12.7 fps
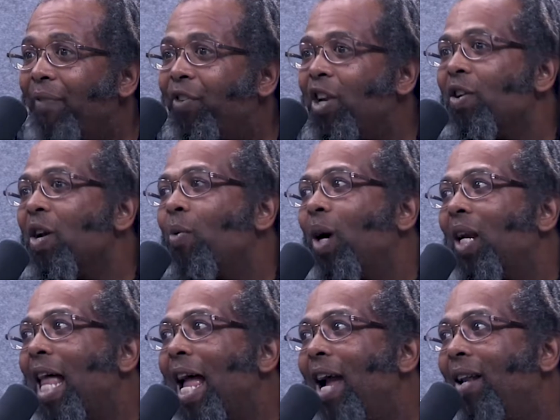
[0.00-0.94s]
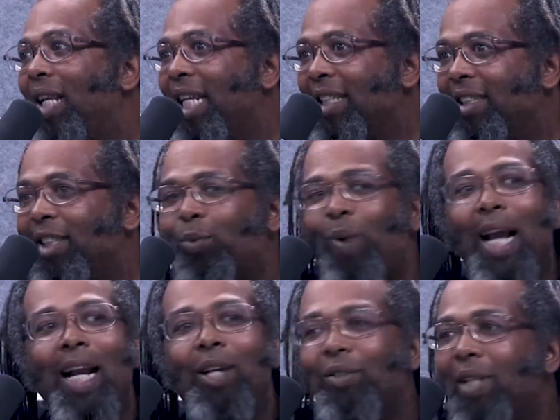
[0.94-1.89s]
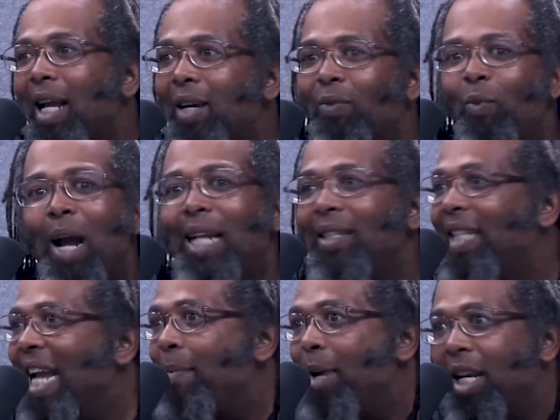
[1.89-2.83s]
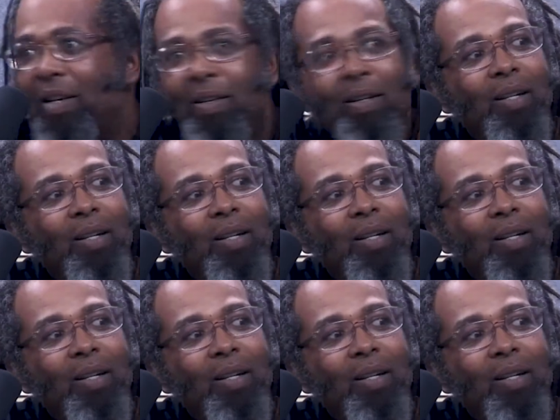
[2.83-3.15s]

If you don't know where Lyle is, it's right outside of White Salmon.